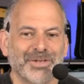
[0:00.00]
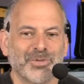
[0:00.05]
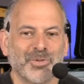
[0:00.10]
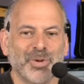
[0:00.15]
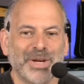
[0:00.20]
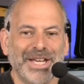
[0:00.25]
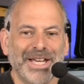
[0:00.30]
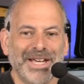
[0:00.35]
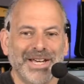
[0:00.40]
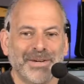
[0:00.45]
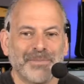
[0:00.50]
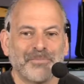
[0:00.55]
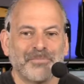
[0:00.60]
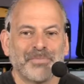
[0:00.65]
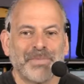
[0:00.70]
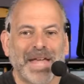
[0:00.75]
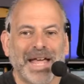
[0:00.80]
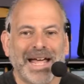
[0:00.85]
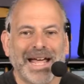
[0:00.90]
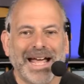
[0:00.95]
week.
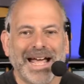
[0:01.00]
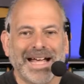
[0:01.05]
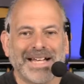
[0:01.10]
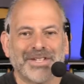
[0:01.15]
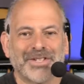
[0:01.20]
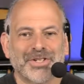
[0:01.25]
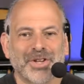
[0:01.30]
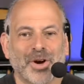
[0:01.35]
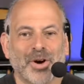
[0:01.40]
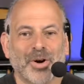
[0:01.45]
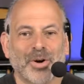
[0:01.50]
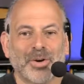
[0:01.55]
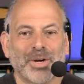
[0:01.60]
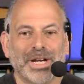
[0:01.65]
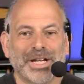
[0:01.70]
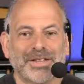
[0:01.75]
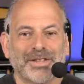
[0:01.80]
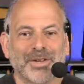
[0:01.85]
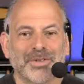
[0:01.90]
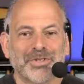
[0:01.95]
And so
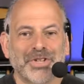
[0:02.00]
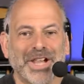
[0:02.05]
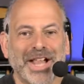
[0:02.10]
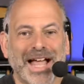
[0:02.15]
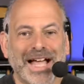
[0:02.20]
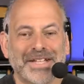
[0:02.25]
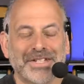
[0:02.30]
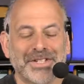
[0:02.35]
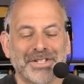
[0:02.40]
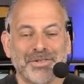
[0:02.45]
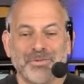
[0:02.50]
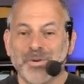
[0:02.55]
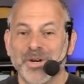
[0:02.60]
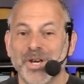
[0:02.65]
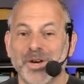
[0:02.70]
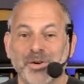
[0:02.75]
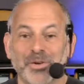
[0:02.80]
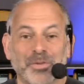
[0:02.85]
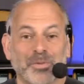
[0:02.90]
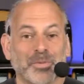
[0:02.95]
in those classes, we
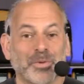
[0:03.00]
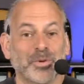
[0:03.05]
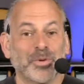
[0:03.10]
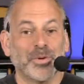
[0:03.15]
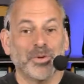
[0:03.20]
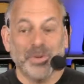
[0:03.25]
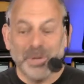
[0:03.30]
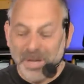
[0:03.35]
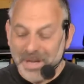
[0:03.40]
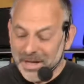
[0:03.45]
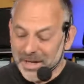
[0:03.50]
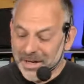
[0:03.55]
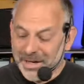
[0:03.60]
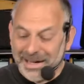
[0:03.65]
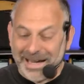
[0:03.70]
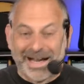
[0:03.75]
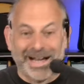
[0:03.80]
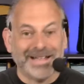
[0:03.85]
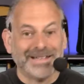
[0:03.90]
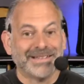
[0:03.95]
go through
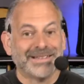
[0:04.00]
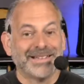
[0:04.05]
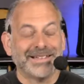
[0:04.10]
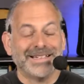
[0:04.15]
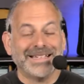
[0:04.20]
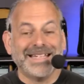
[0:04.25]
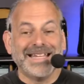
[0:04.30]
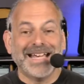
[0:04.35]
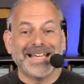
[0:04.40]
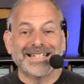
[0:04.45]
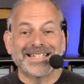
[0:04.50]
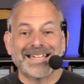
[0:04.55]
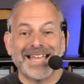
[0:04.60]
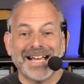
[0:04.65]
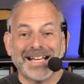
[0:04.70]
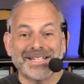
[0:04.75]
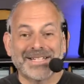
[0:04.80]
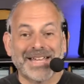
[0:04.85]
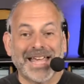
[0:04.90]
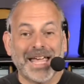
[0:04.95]
the
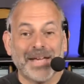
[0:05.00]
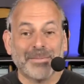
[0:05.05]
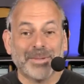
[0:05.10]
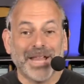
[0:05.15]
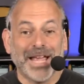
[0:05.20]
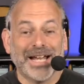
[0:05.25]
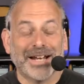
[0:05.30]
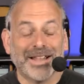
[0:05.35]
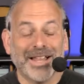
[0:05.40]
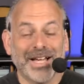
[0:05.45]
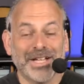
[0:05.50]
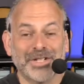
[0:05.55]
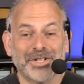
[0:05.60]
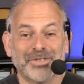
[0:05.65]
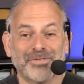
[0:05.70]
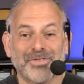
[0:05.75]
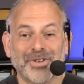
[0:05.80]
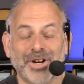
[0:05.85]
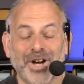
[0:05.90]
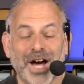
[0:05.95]
DSX cable analyzer
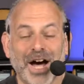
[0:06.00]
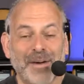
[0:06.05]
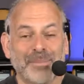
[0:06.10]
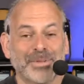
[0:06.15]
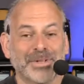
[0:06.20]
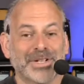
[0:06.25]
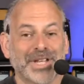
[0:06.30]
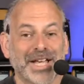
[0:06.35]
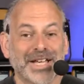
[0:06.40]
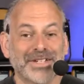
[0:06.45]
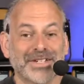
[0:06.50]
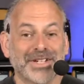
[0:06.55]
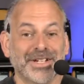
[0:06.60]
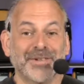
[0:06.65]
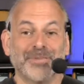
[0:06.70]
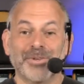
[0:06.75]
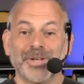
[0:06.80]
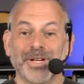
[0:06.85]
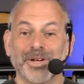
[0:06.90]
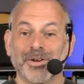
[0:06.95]
for copper
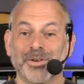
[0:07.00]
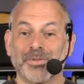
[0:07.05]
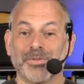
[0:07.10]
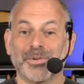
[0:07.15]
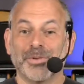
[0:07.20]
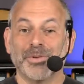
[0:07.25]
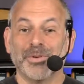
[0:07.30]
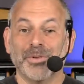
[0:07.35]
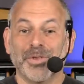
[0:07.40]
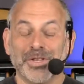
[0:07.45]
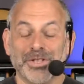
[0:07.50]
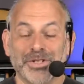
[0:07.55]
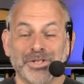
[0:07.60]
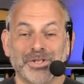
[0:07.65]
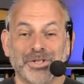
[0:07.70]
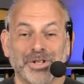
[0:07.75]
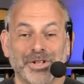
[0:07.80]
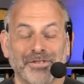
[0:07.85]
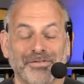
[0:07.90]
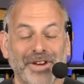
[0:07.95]
testing. We go through the
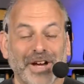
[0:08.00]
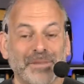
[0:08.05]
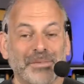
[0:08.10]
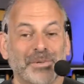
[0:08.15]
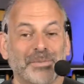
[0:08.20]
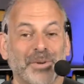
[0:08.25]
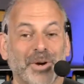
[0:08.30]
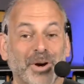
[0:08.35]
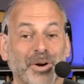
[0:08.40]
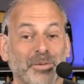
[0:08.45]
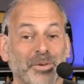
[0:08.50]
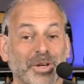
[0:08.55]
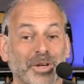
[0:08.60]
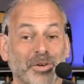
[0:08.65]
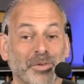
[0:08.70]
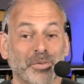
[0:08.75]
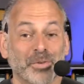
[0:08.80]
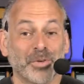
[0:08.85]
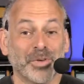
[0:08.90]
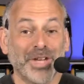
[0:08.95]
CertiFiber Pro, and we
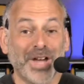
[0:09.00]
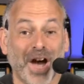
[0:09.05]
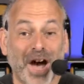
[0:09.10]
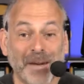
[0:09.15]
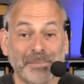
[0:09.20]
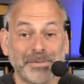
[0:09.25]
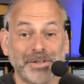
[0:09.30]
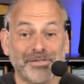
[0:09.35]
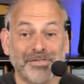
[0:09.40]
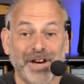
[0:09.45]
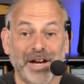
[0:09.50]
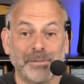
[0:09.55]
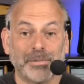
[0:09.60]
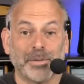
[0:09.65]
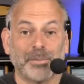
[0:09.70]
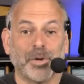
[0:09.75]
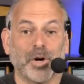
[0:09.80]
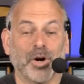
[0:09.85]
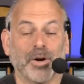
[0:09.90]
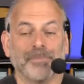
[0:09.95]
go through the OptiFiber
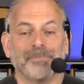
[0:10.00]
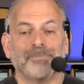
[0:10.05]
Pro.